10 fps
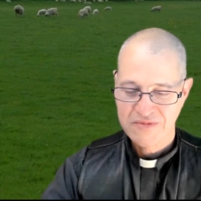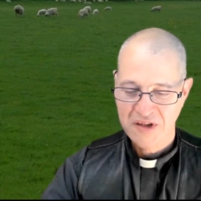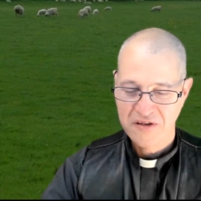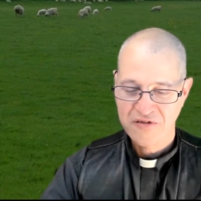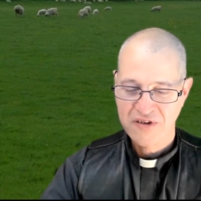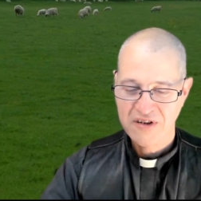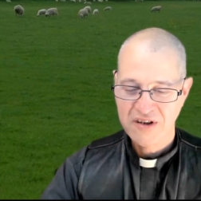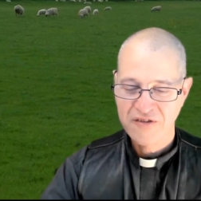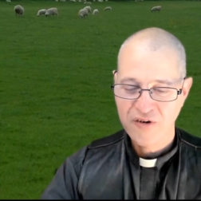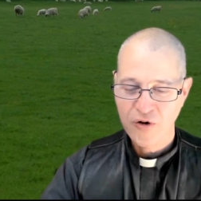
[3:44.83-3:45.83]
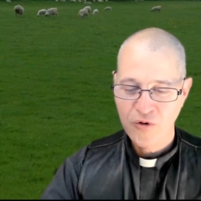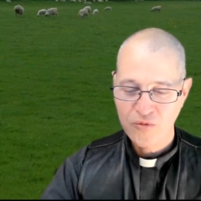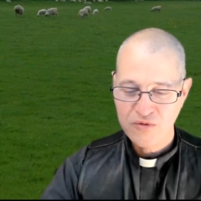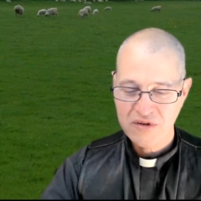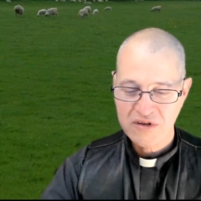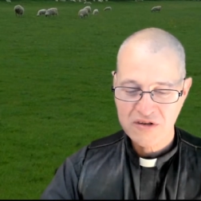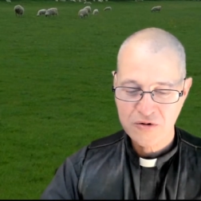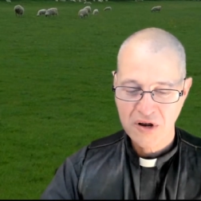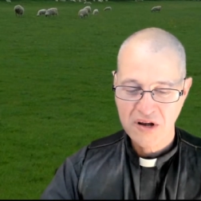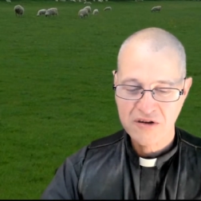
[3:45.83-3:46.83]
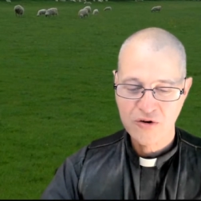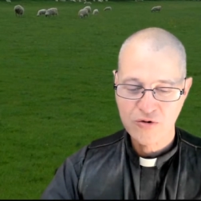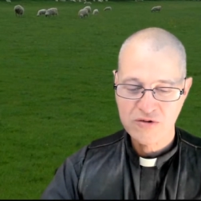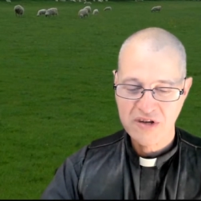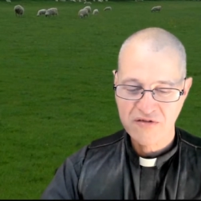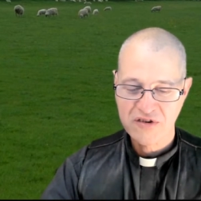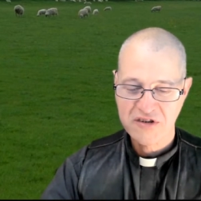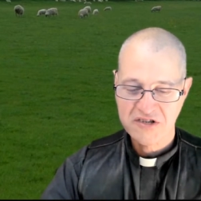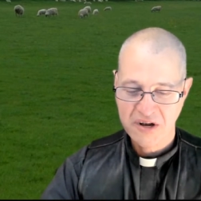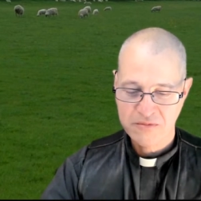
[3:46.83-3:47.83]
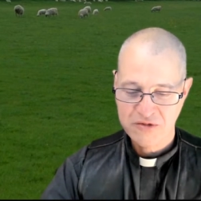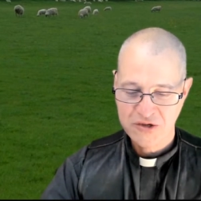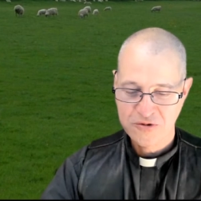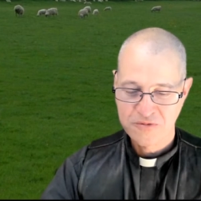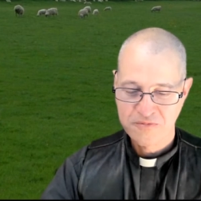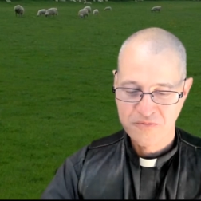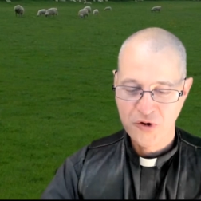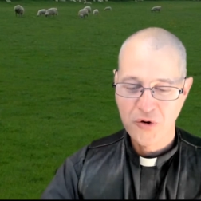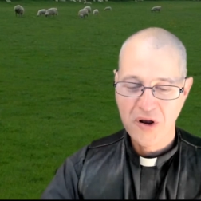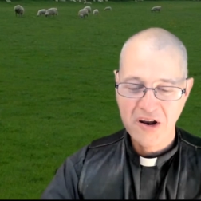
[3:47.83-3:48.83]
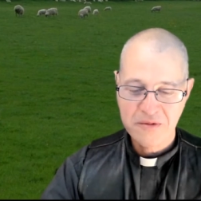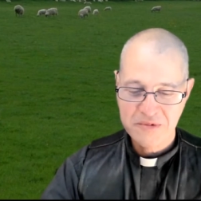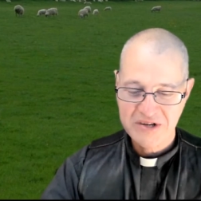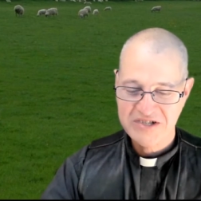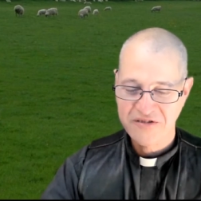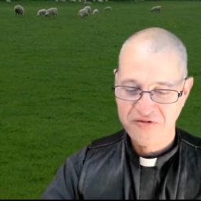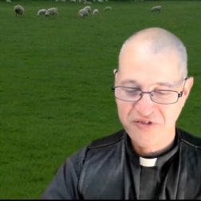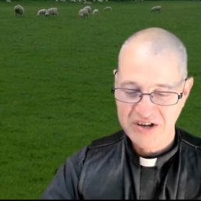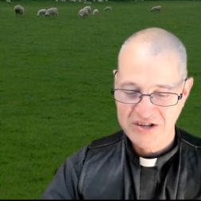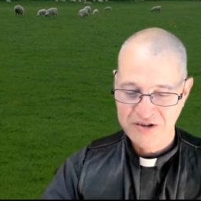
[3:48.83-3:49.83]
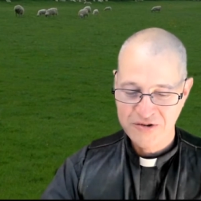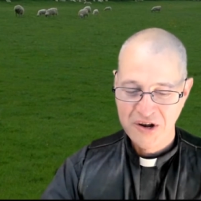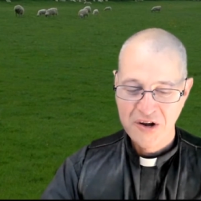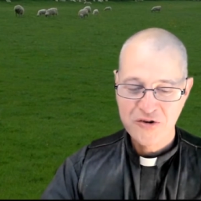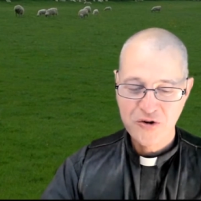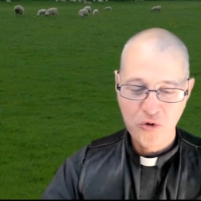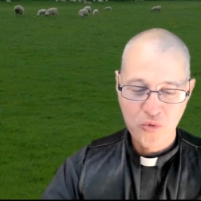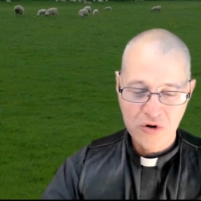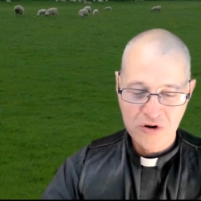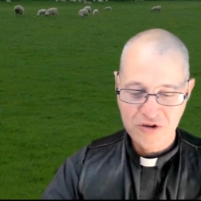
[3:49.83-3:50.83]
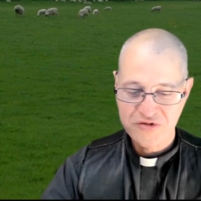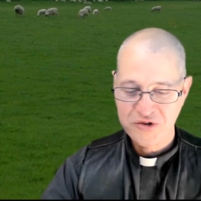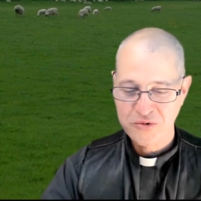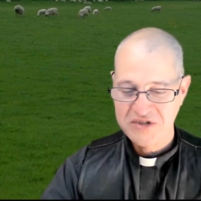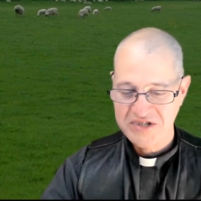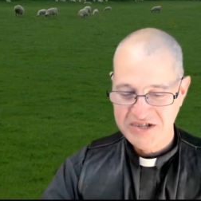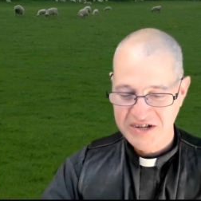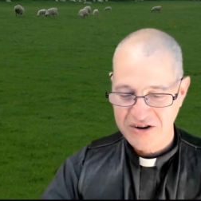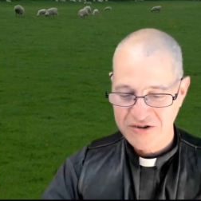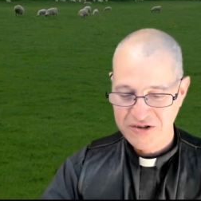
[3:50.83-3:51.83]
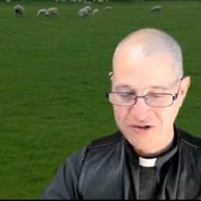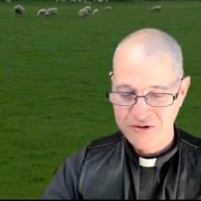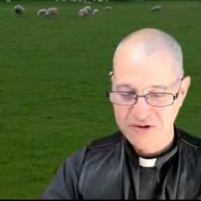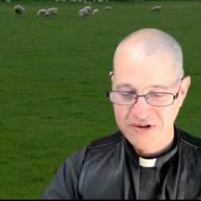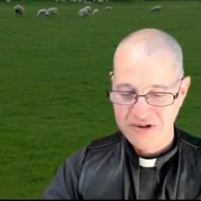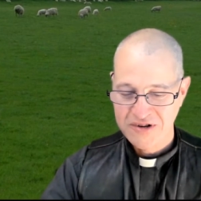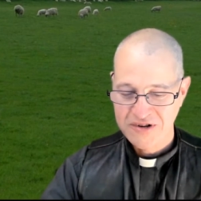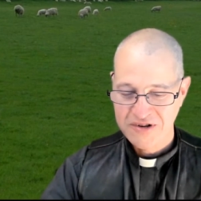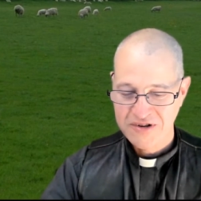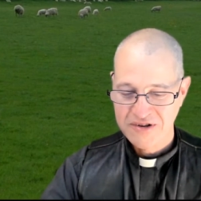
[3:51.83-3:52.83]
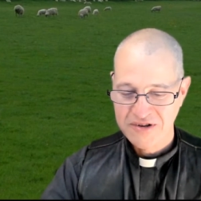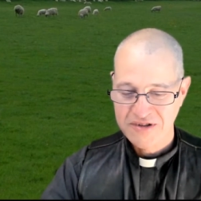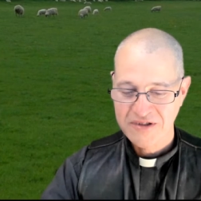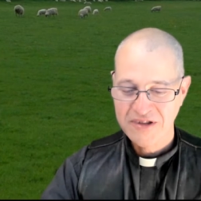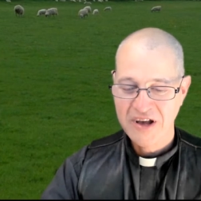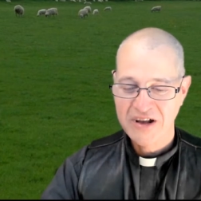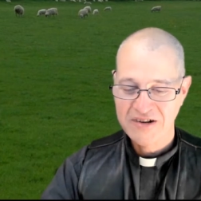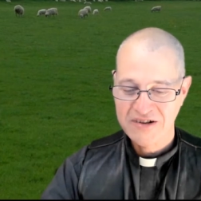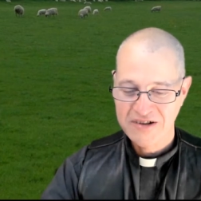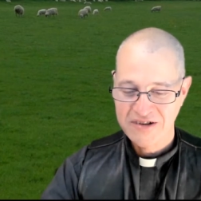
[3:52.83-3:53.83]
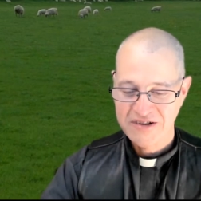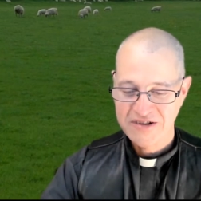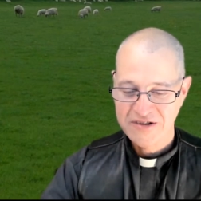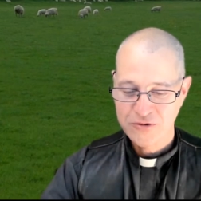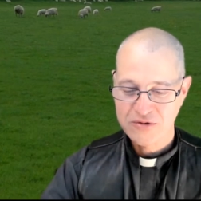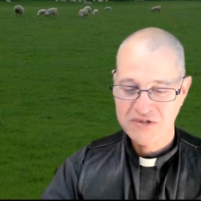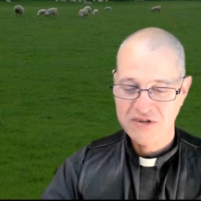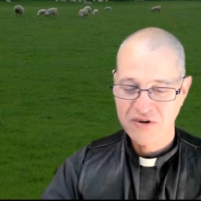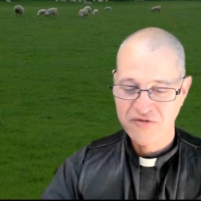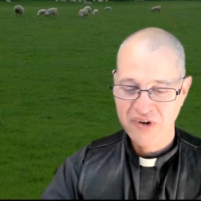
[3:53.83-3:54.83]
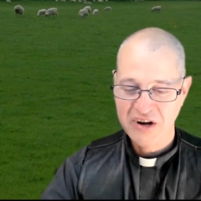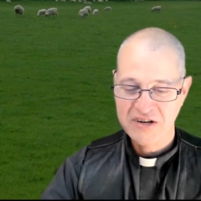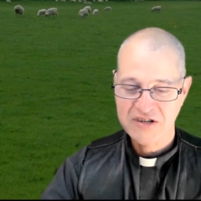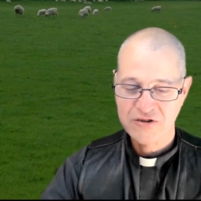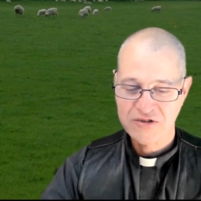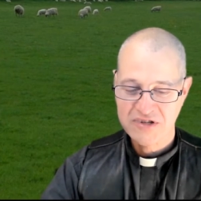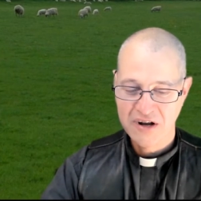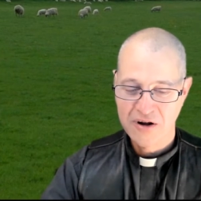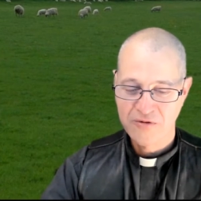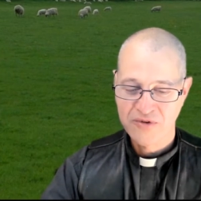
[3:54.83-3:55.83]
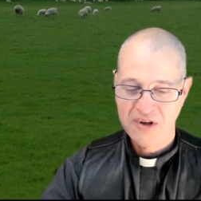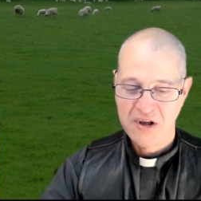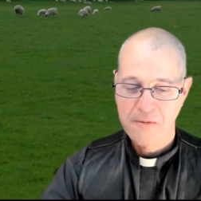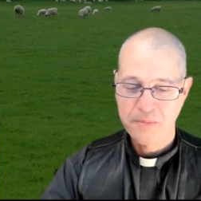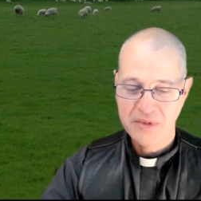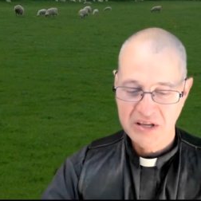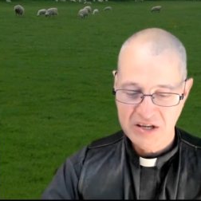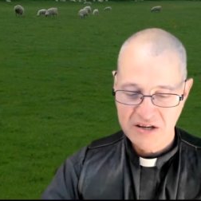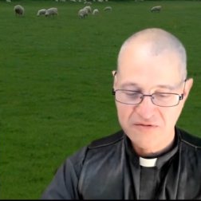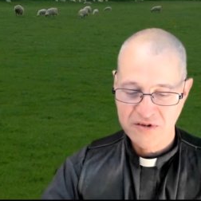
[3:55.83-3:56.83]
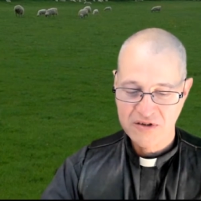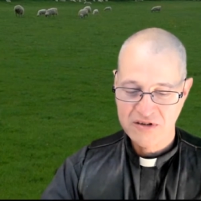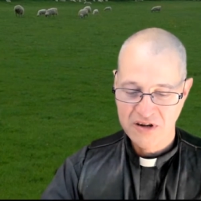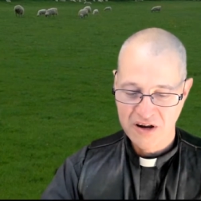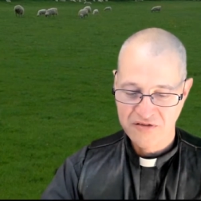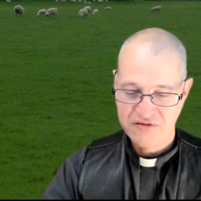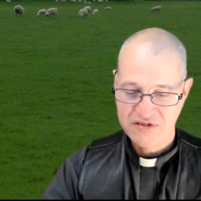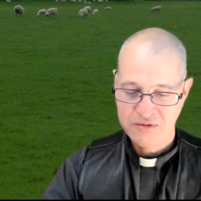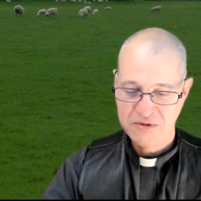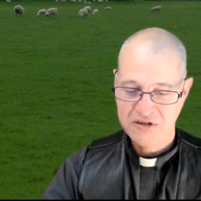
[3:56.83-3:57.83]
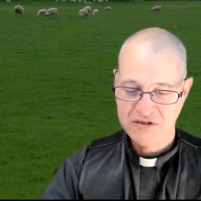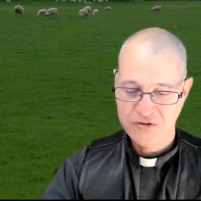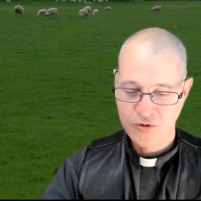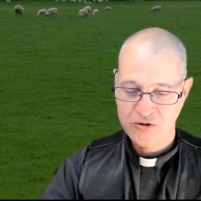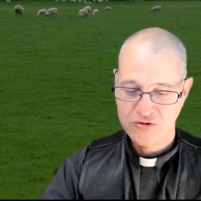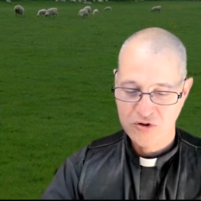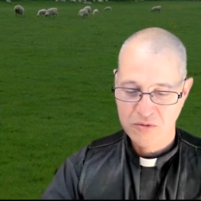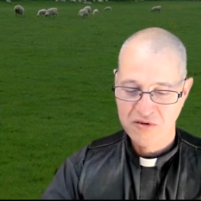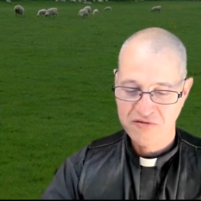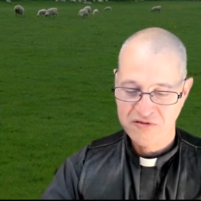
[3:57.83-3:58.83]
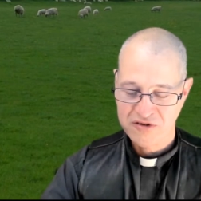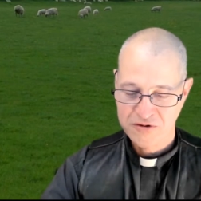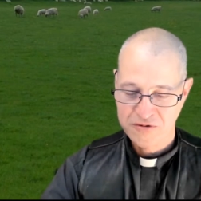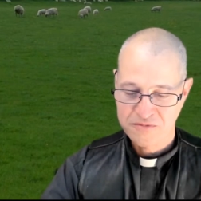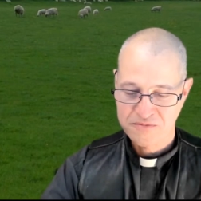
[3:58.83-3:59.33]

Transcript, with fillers: If, if only you had no devil to tempt you, no enemies to fight you, no world to ensnare you, then you would still find in yourself evil enough to be a sore trouble for you.